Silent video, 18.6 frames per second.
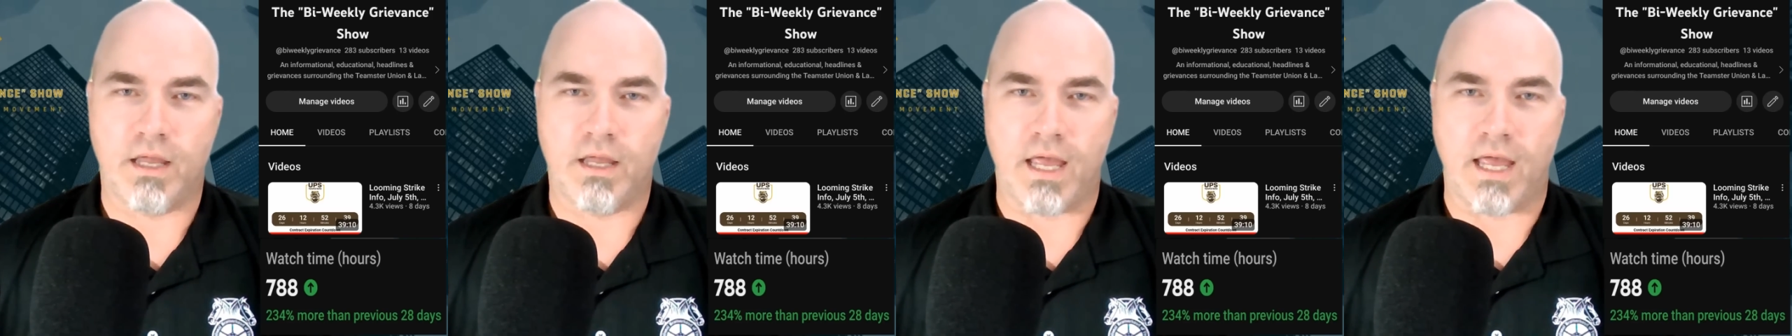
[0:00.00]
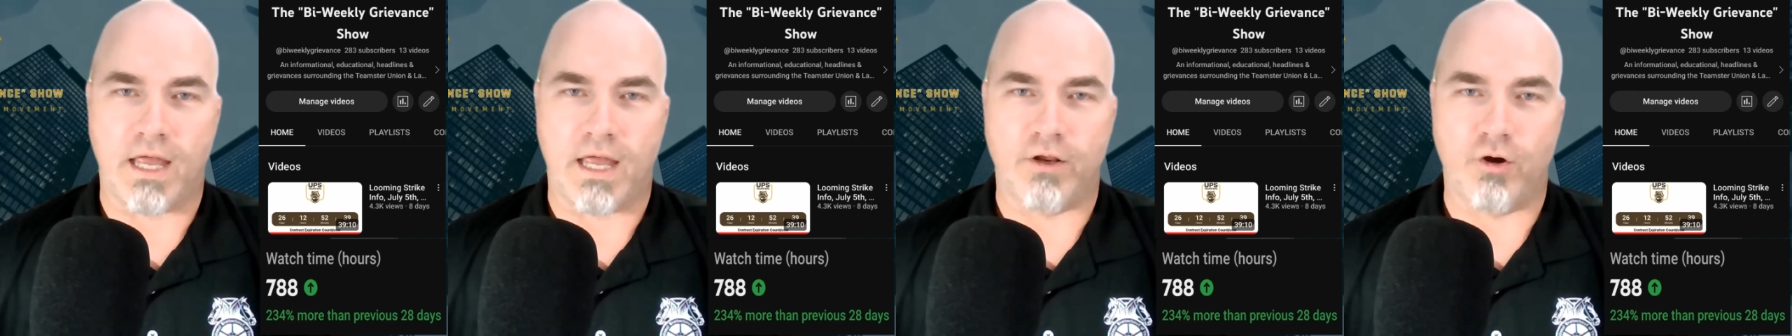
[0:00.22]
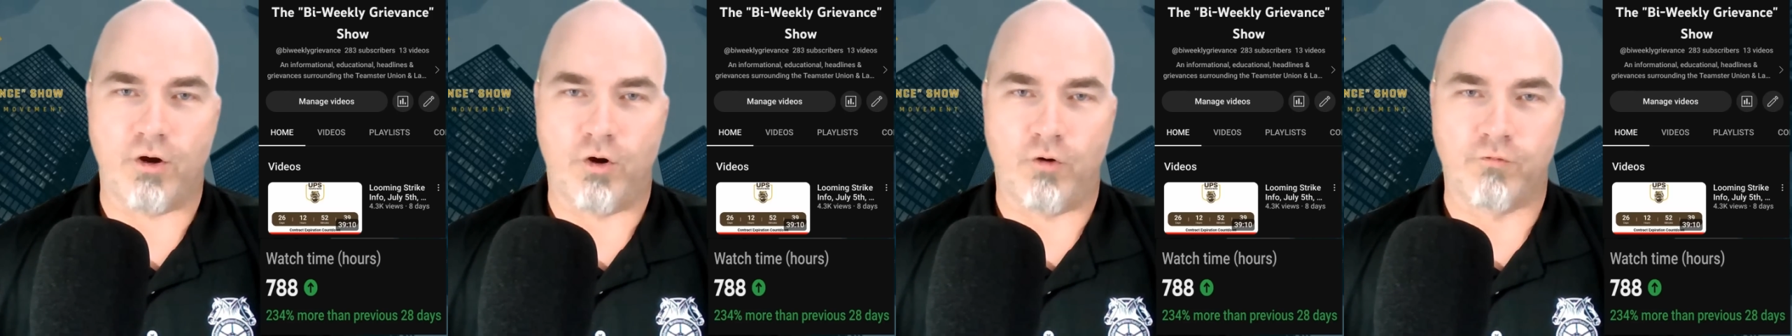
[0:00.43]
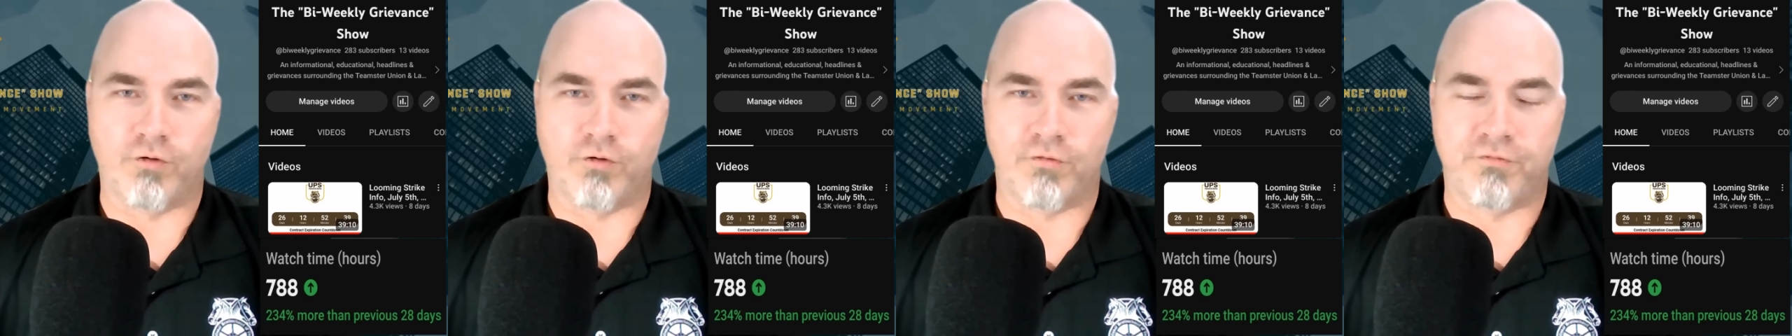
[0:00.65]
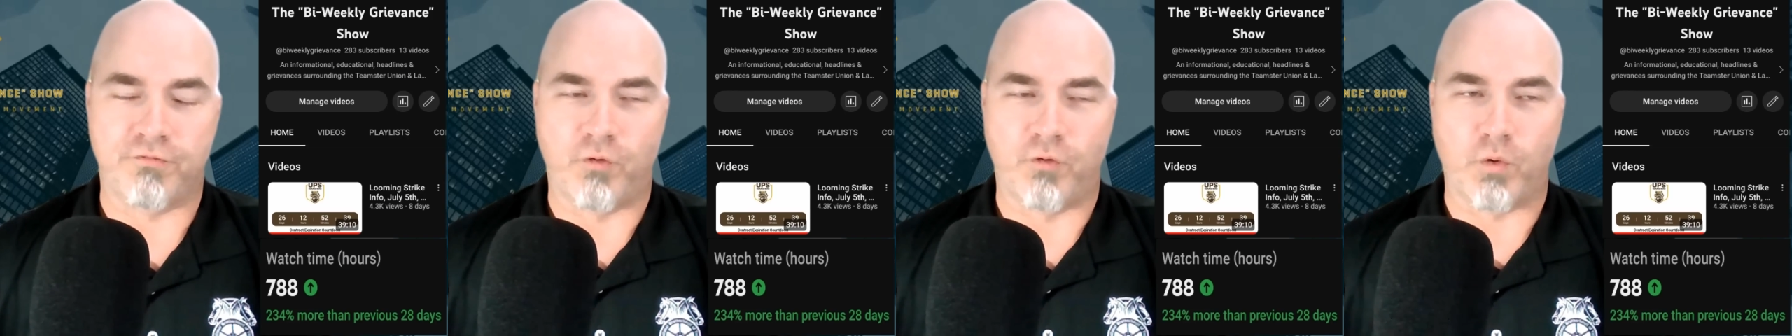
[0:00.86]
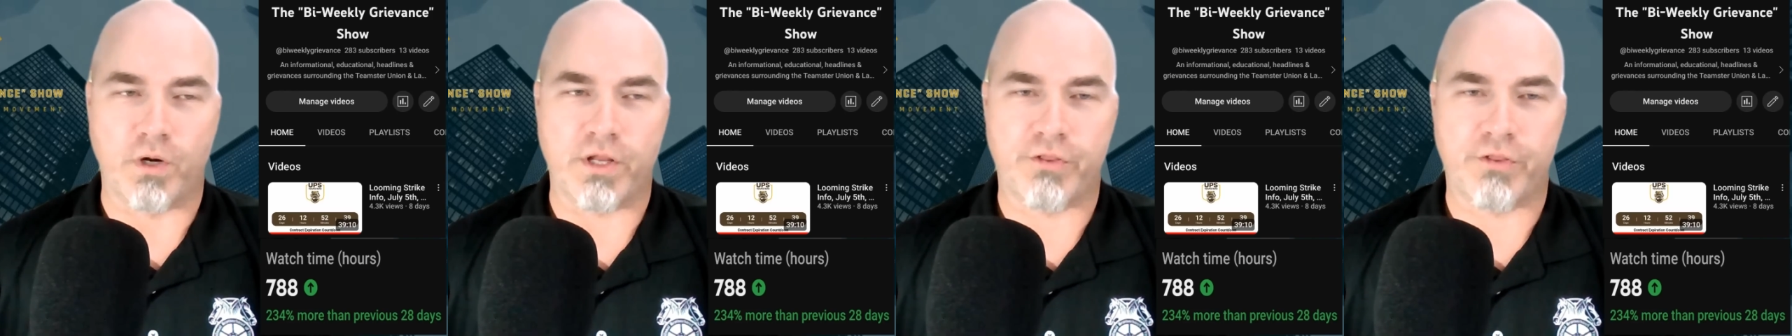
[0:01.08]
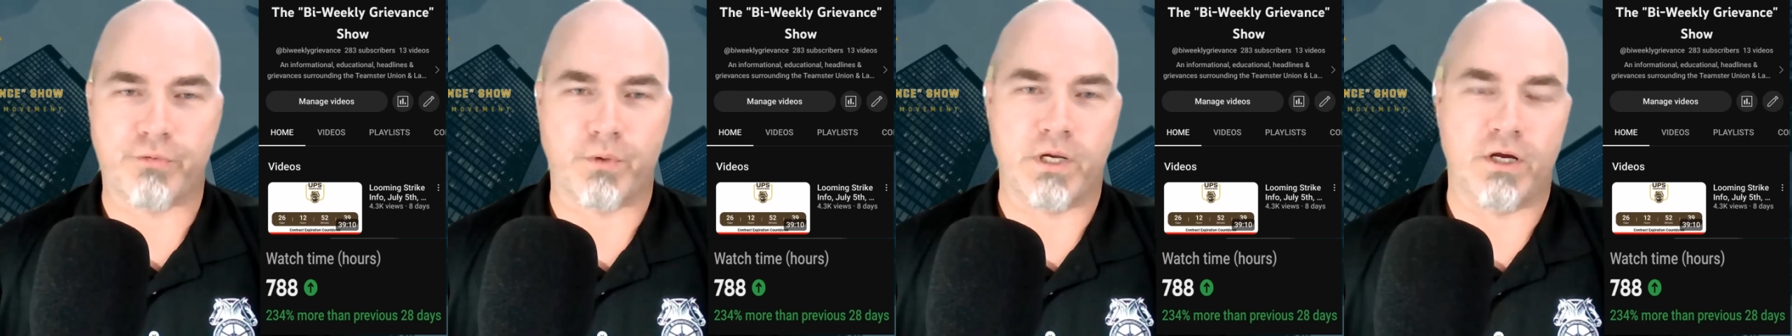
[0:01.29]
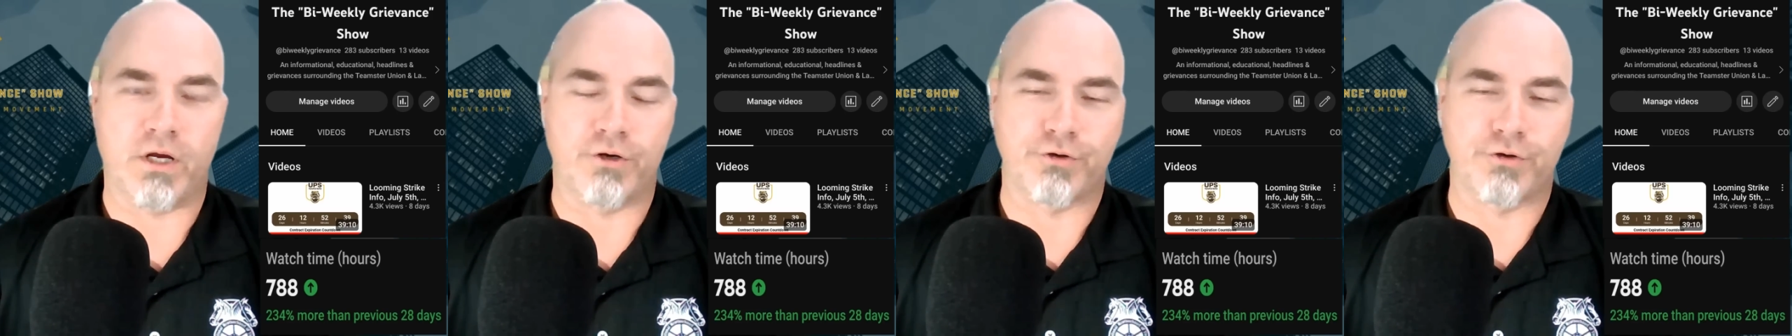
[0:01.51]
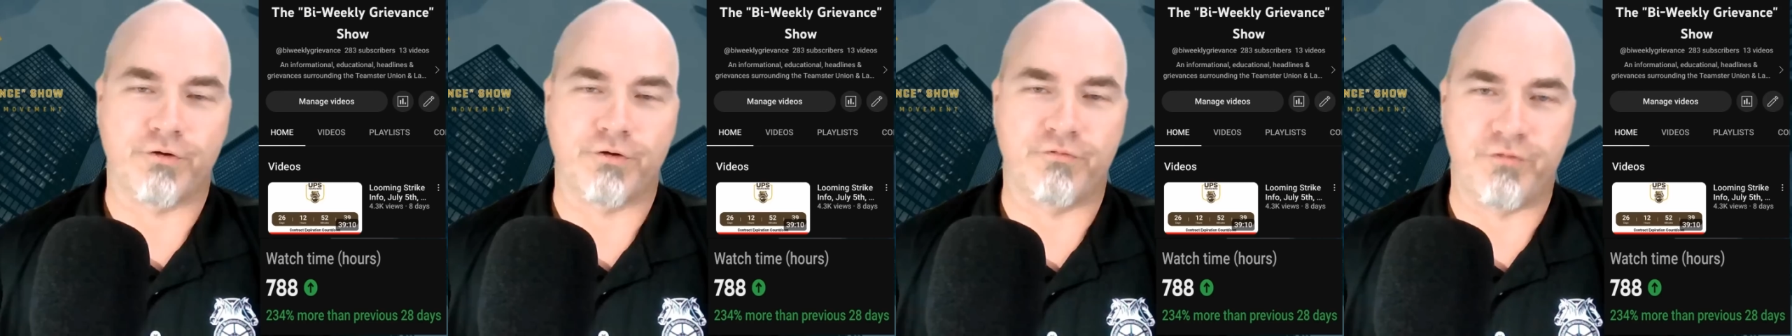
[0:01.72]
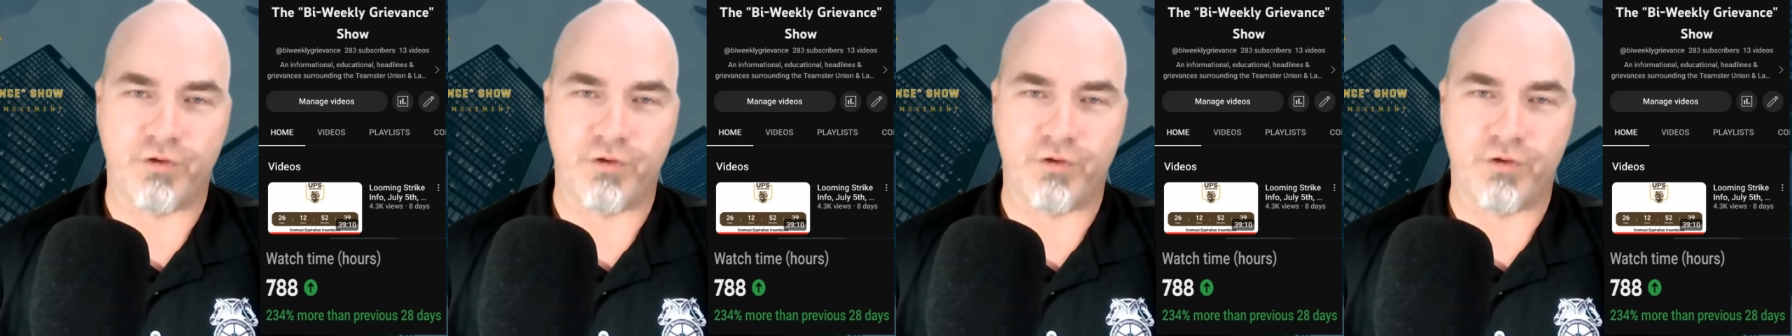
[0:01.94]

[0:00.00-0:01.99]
had over 4,300